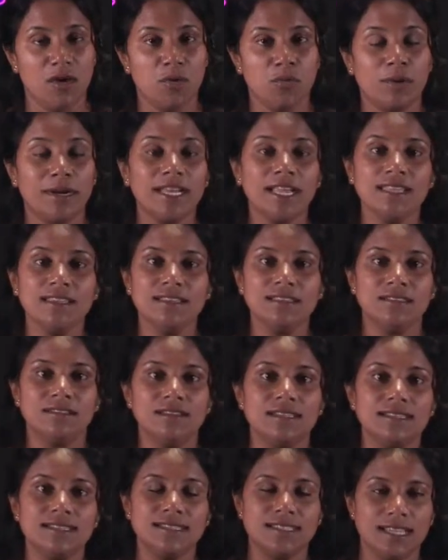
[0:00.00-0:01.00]
What are the
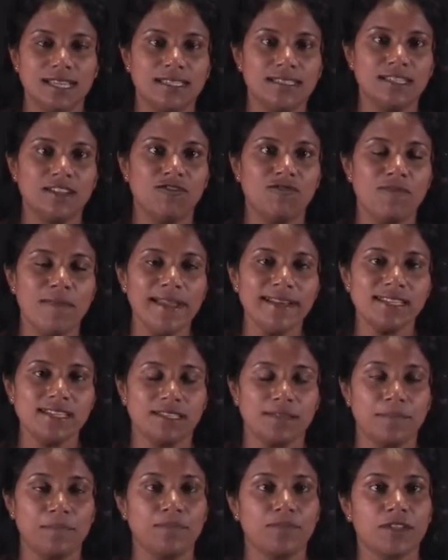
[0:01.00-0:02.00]
three states of
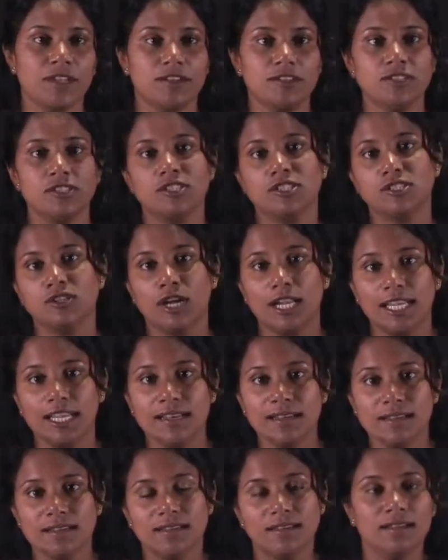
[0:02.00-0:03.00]
matter?
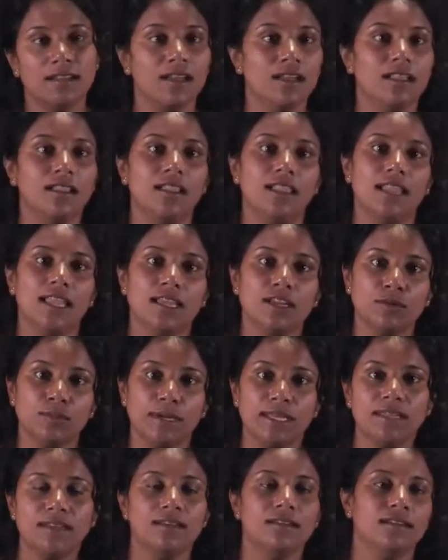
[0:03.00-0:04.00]
Solid,
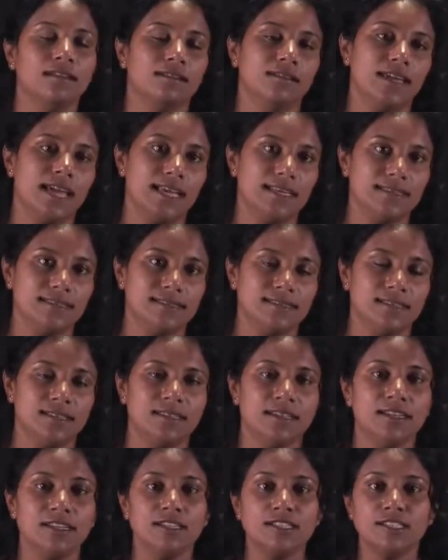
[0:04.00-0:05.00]
liquid, gas.
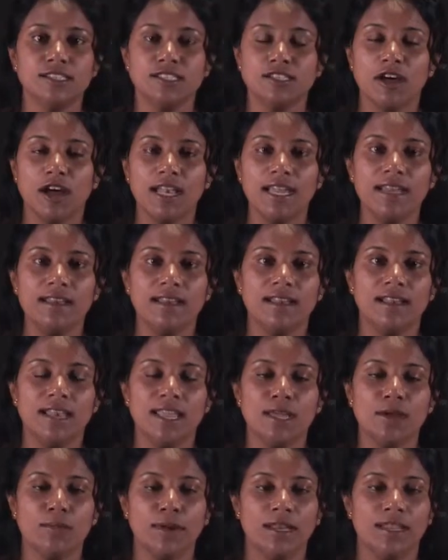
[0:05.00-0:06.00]
Solid,
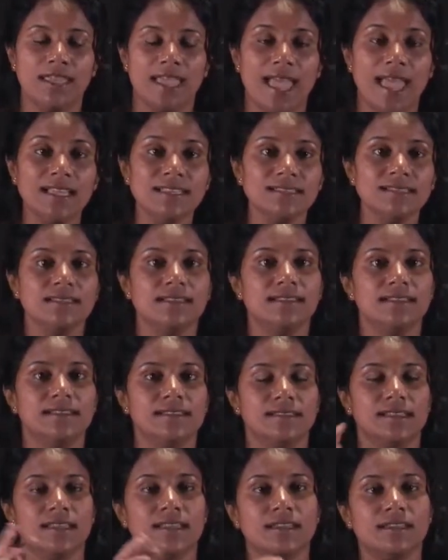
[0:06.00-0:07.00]
liquid, gas
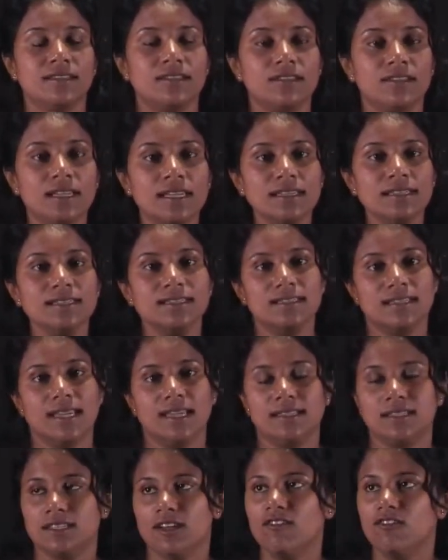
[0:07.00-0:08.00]
is three
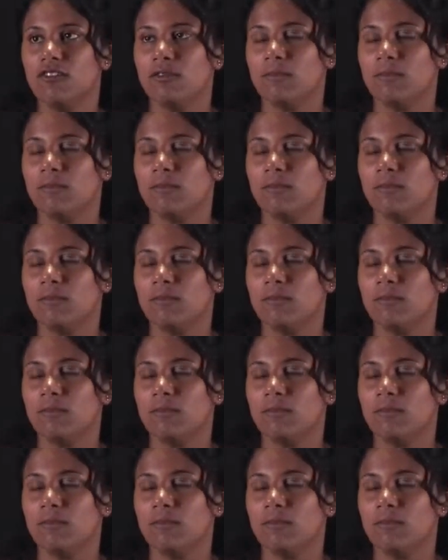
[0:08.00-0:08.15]
states of